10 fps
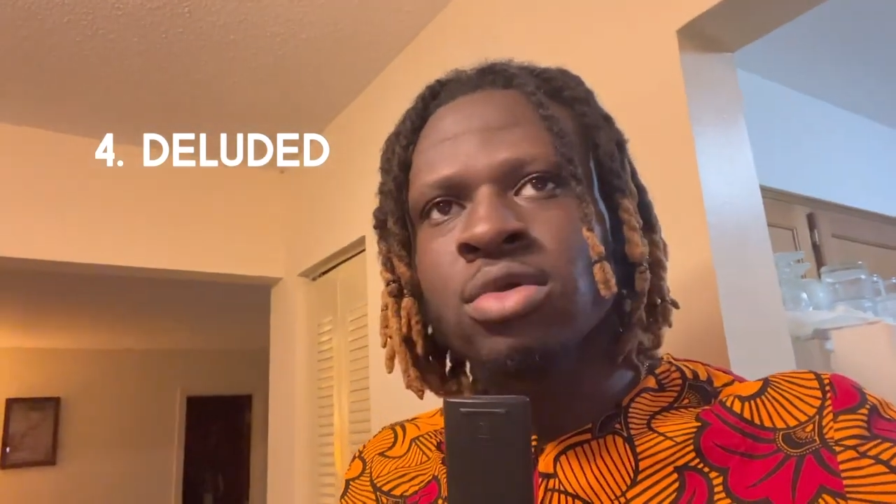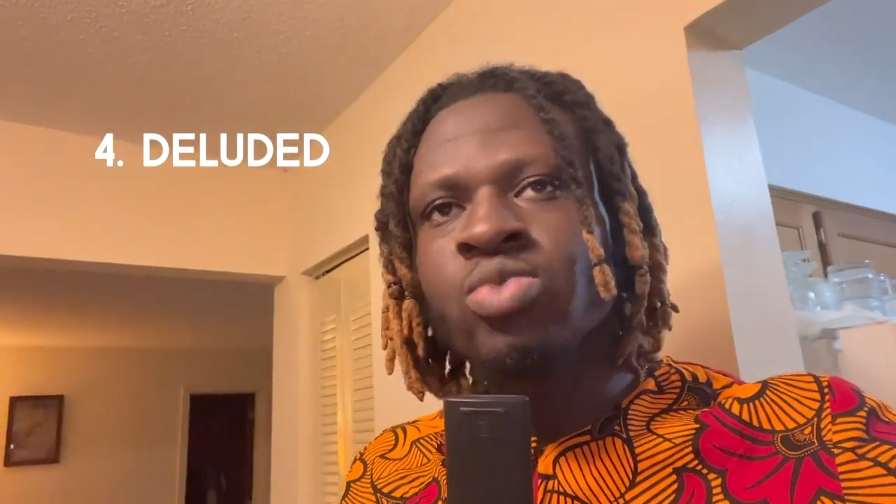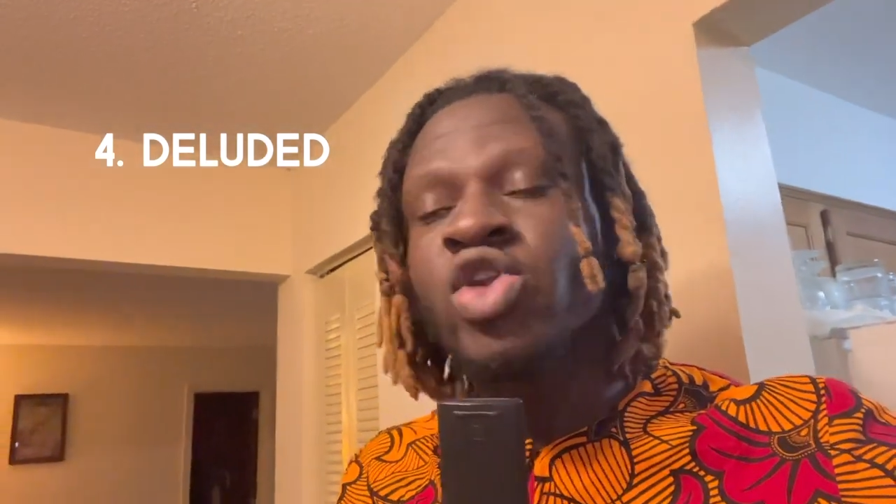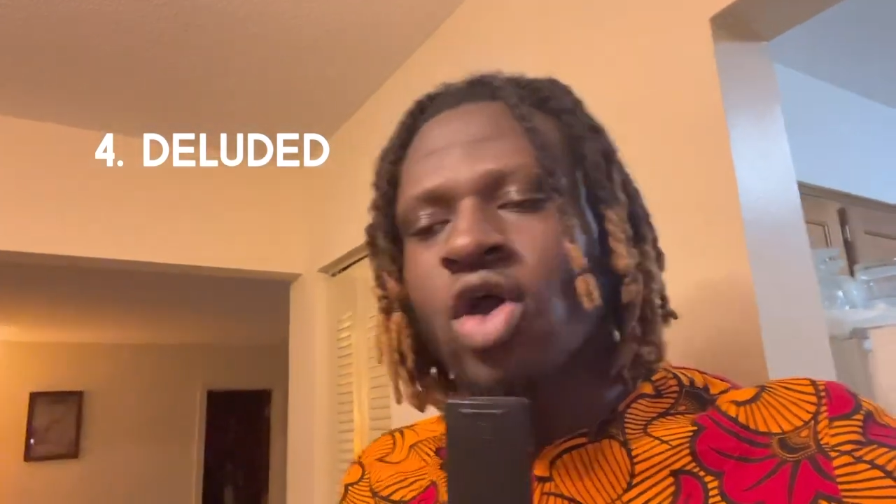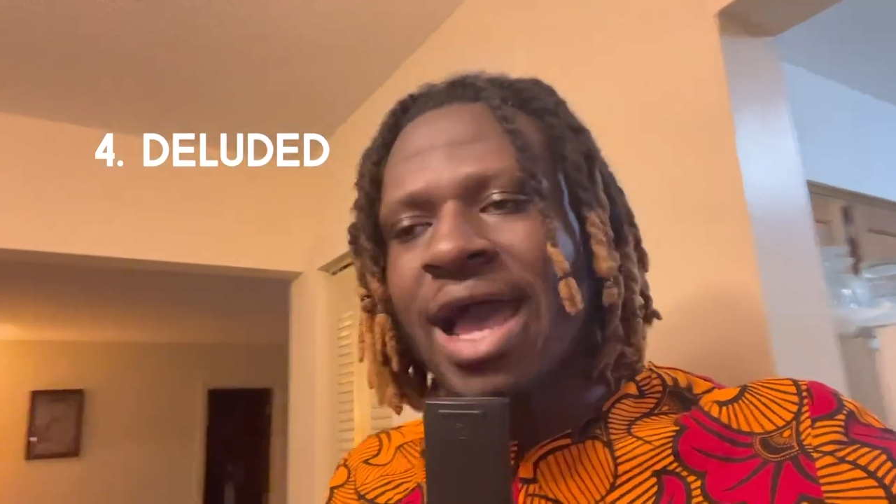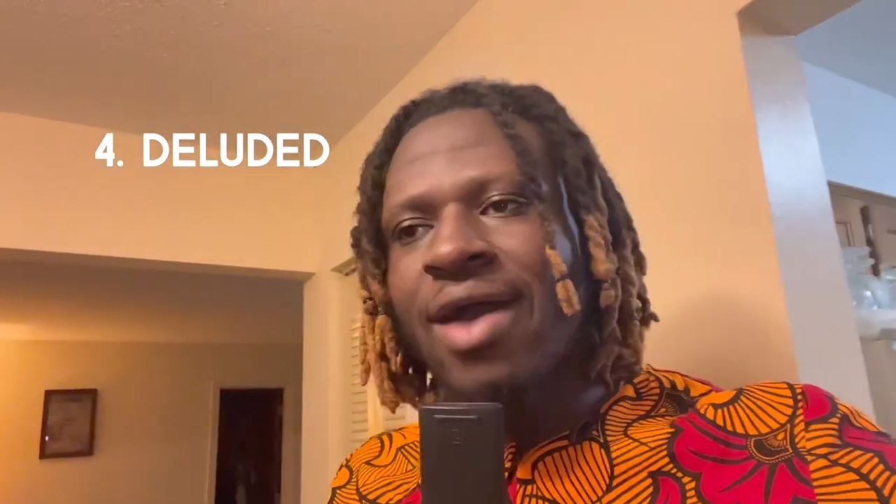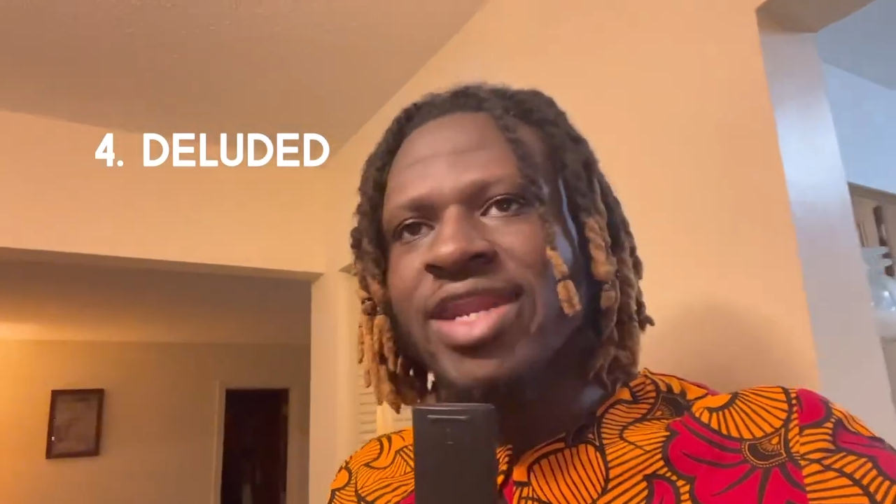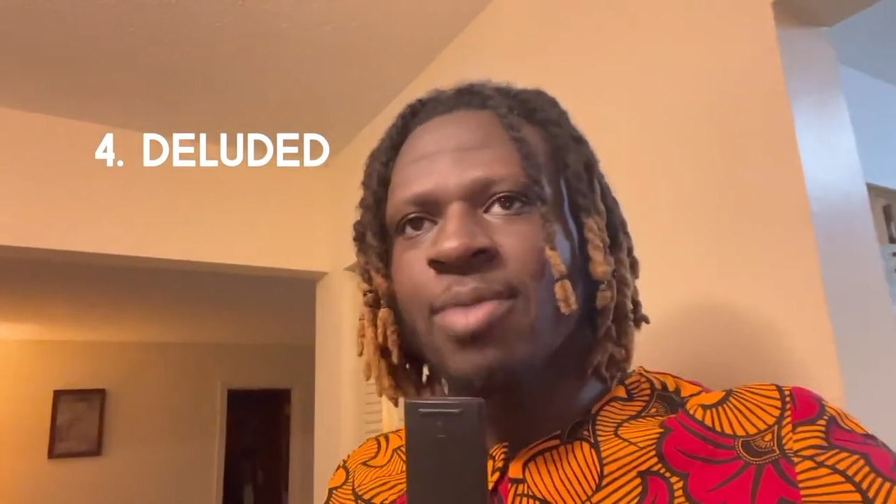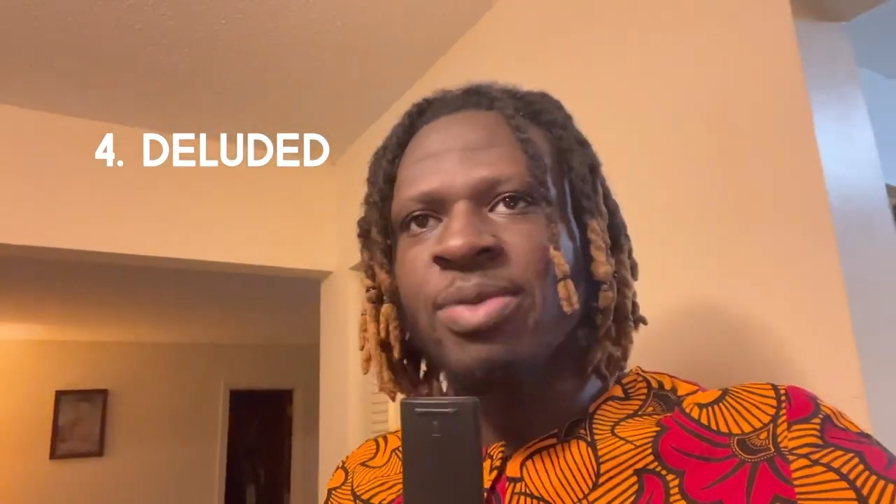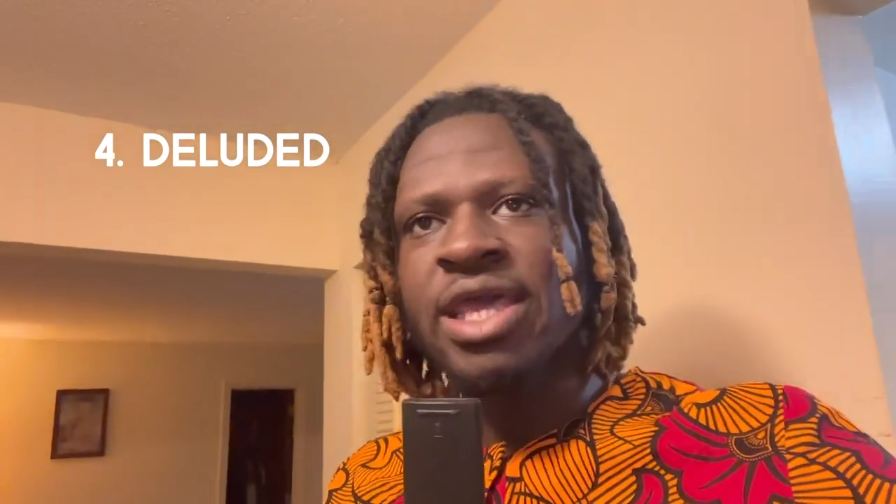We know how
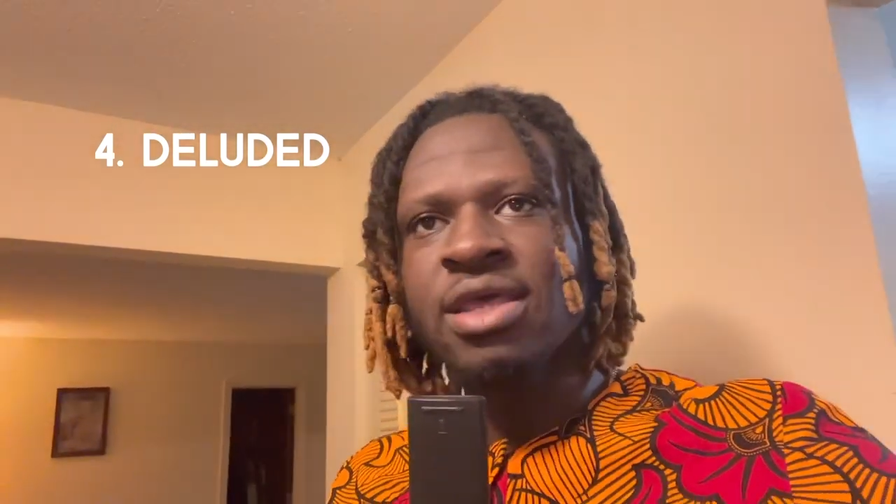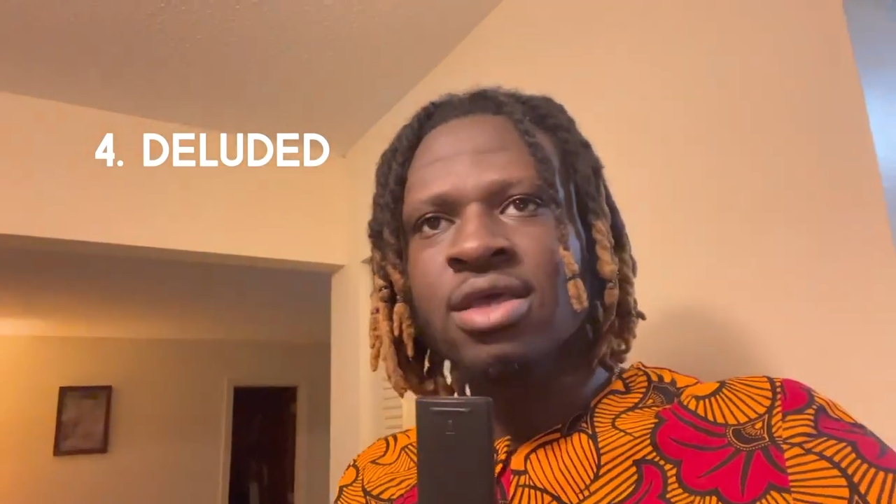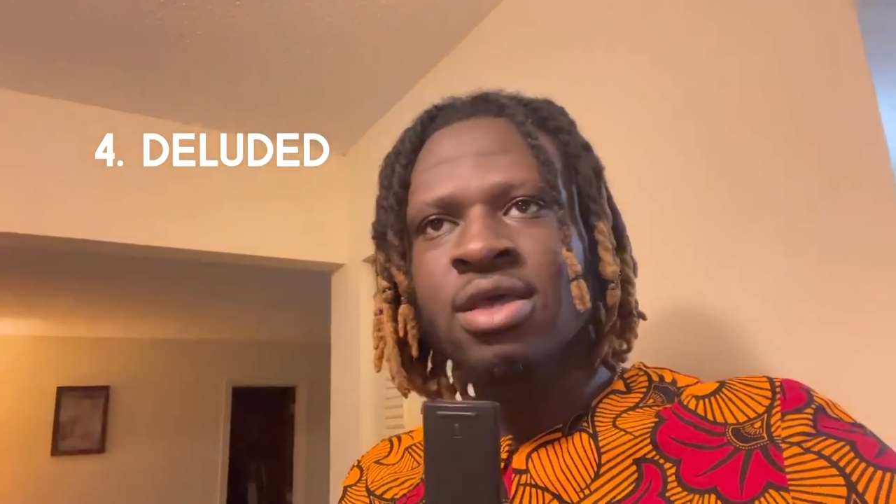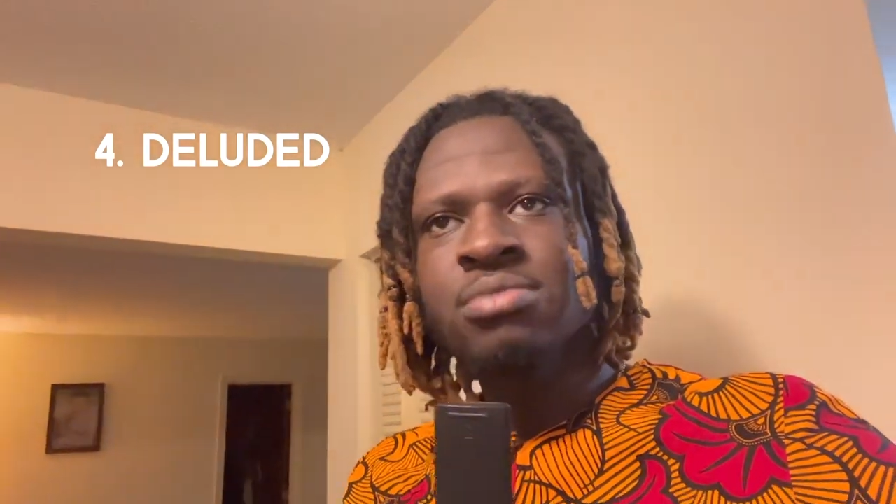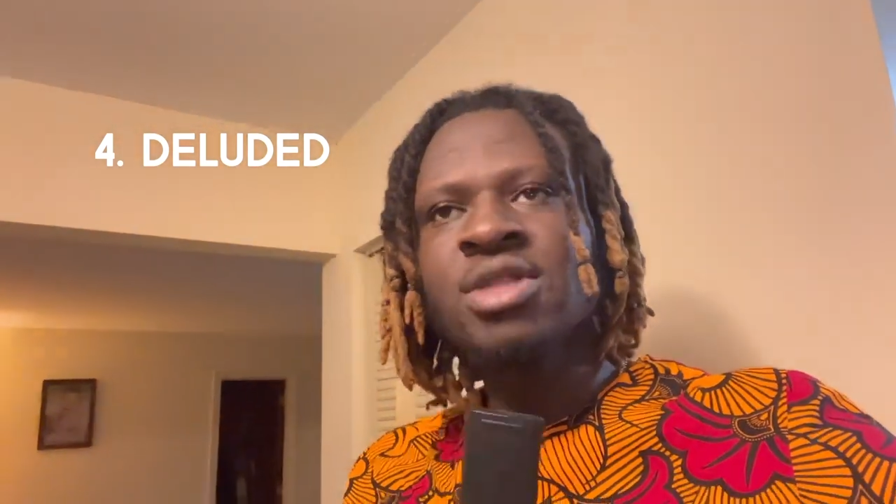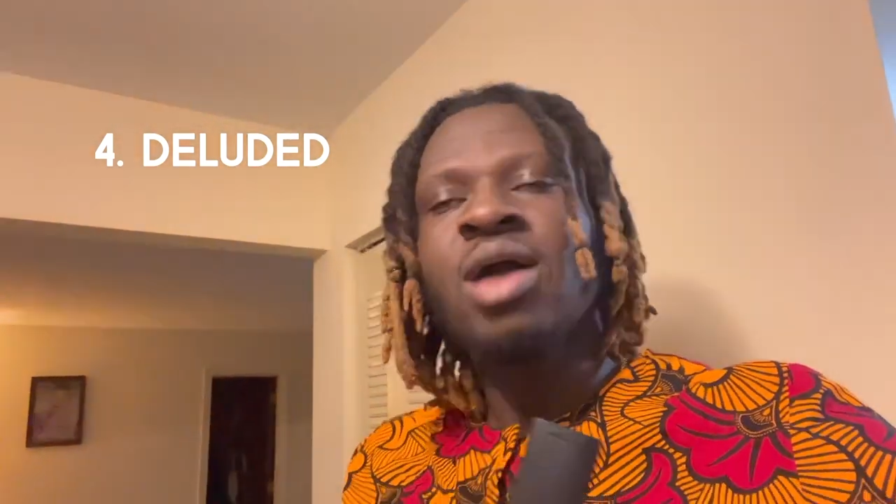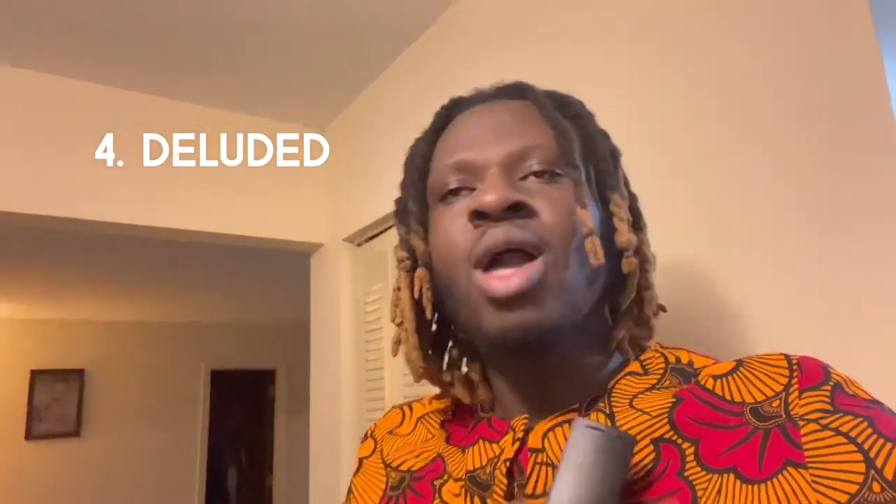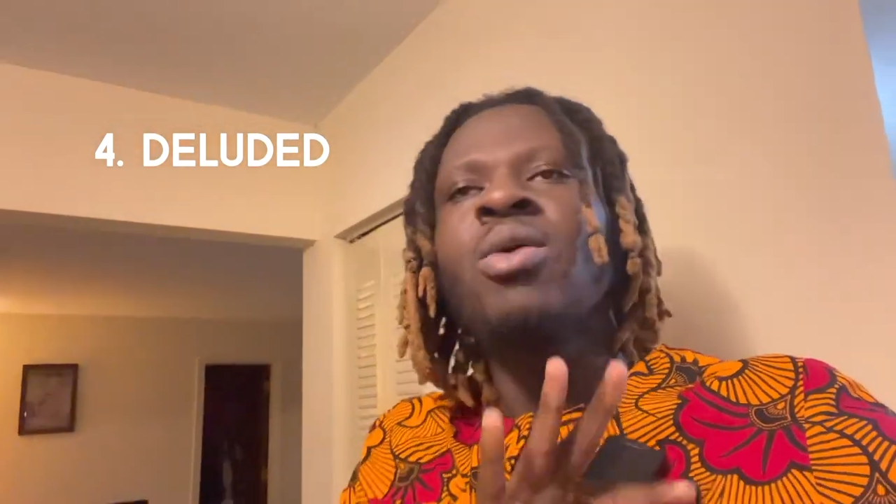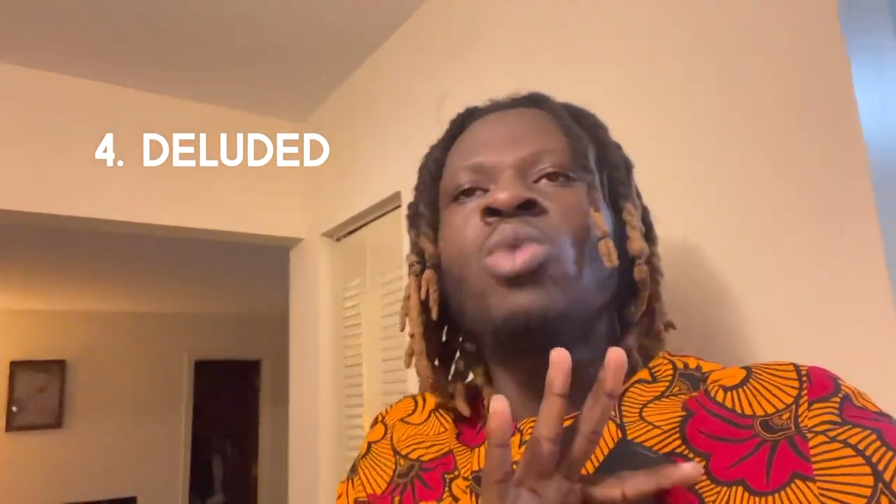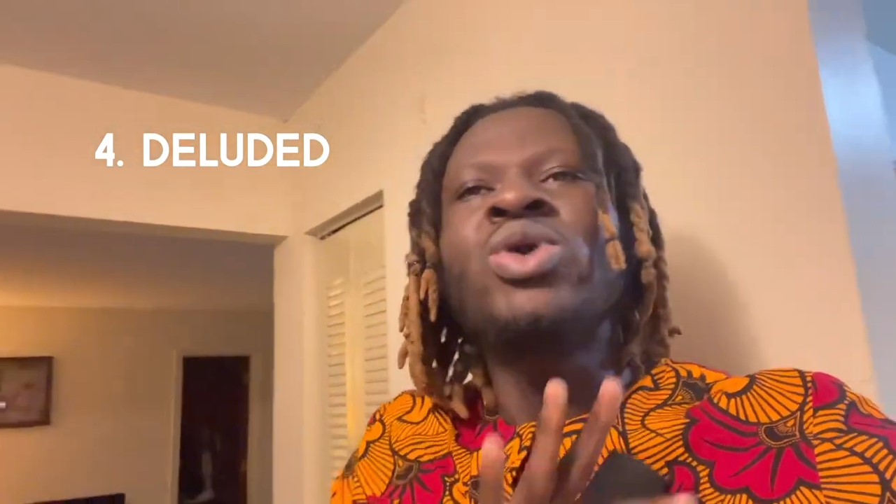they play
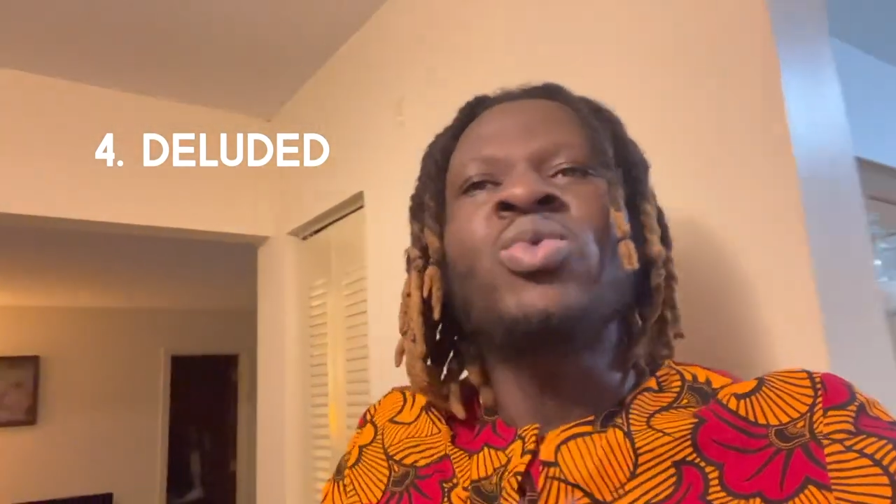we,